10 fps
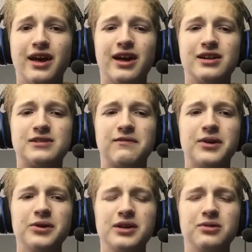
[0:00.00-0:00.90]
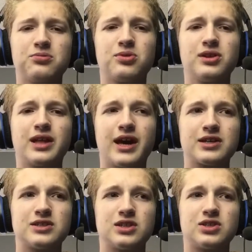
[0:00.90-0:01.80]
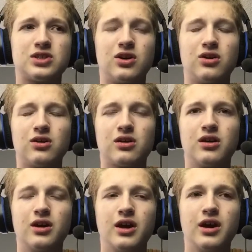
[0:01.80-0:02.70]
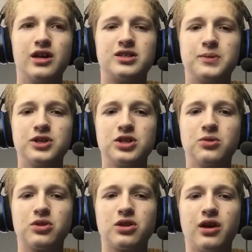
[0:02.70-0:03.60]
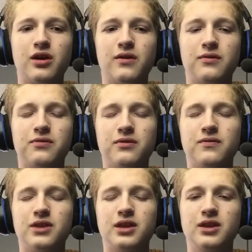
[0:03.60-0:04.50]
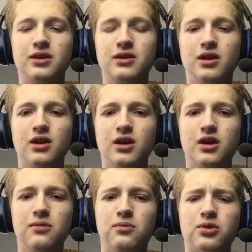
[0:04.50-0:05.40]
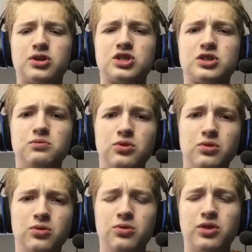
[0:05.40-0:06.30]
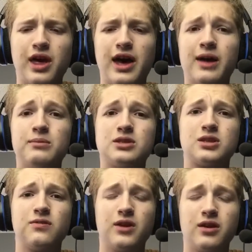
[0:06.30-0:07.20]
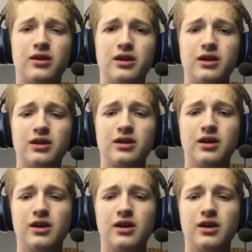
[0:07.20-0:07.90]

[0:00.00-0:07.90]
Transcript: And it's a very relaxing song, especially with a lot of the more smooth, atmospheric,